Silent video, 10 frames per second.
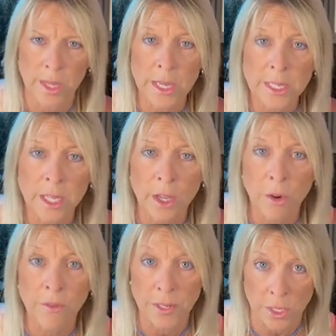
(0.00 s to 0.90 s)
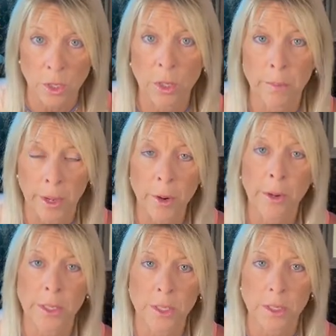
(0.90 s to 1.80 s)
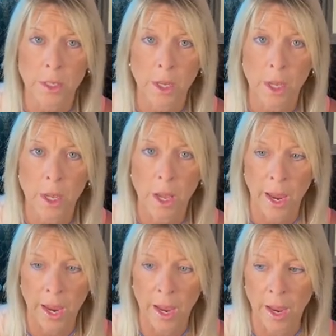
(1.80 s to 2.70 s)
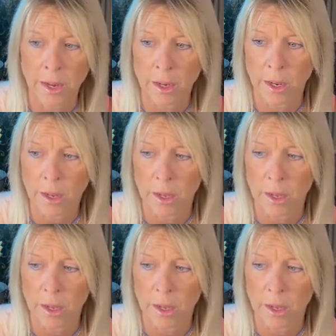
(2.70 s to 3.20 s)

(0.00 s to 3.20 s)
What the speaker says: Is it your physical appearance and